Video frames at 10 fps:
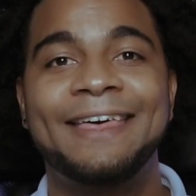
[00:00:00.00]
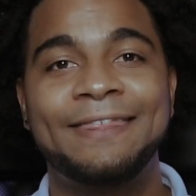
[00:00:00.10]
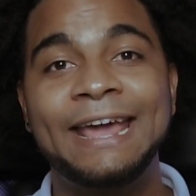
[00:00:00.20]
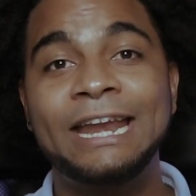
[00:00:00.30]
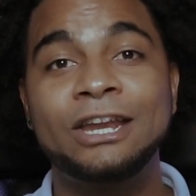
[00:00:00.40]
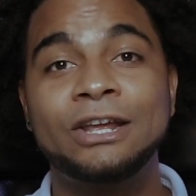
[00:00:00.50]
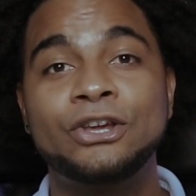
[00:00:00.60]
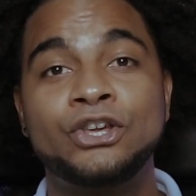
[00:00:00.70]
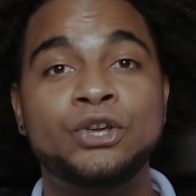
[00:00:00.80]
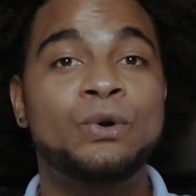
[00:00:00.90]
Then
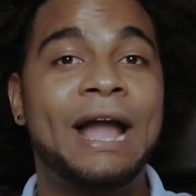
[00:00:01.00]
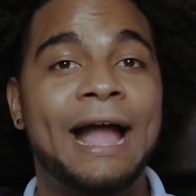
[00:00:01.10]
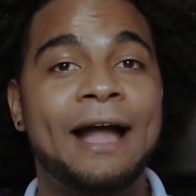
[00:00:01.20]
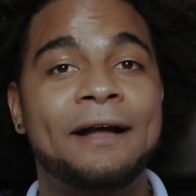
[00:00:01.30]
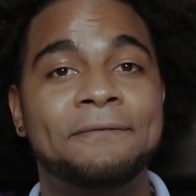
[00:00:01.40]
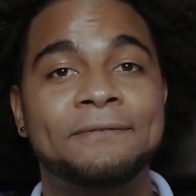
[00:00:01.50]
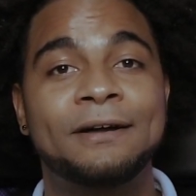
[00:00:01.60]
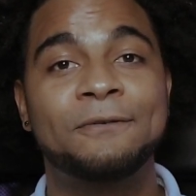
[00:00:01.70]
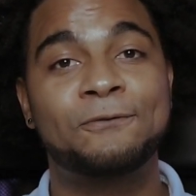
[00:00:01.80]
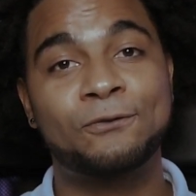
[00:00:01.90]
you have
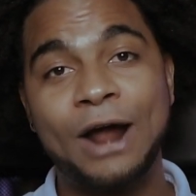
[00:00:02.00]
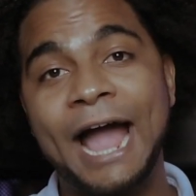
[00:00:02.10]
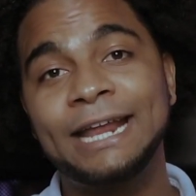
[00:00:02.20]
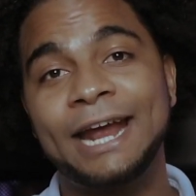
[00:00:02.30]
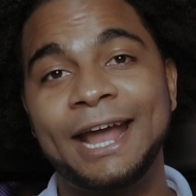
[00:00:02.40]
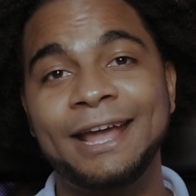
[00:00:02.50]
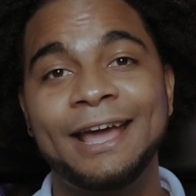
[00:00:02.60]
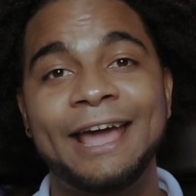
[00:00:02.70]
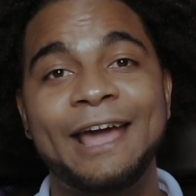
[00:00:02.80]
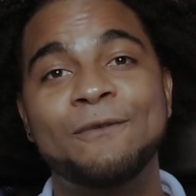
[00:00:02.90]
Friday,
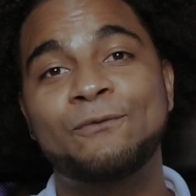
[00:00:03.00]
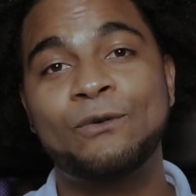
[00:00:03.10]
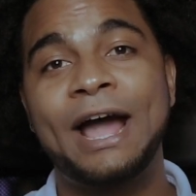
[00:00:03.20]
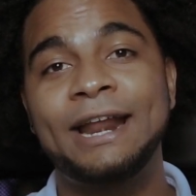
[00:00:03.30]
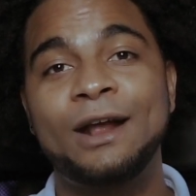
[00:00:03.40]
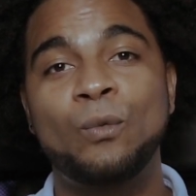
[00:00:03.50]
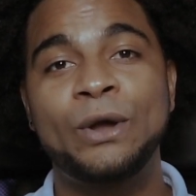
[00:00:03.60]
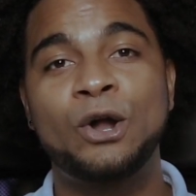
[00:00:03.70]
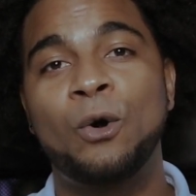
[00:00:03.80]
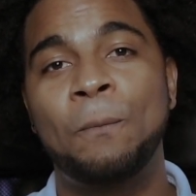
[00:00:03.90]
and Friday we
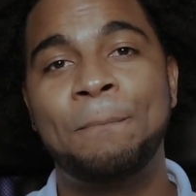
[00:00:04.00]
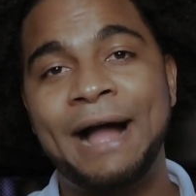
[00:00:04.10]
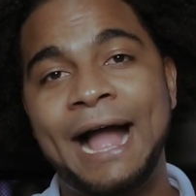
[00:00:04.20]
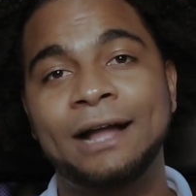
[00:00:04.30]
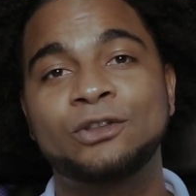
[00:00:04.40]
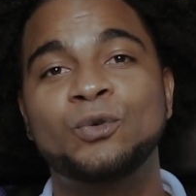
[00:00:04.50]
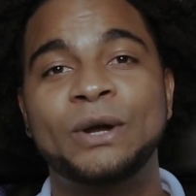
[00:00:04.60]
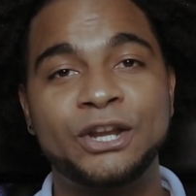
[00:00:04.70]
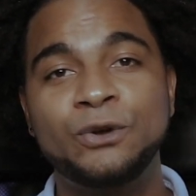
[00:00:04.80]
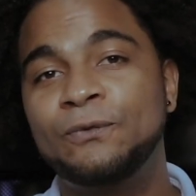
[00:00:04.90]
go back to
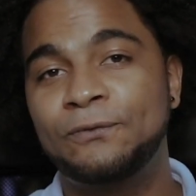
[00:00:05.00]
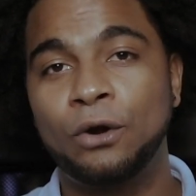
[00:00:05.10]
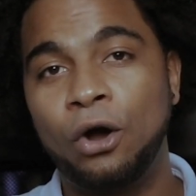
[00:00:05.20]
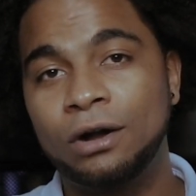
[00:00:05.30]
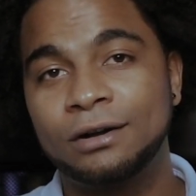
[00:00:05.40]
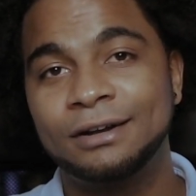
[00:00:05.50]
a new vlog.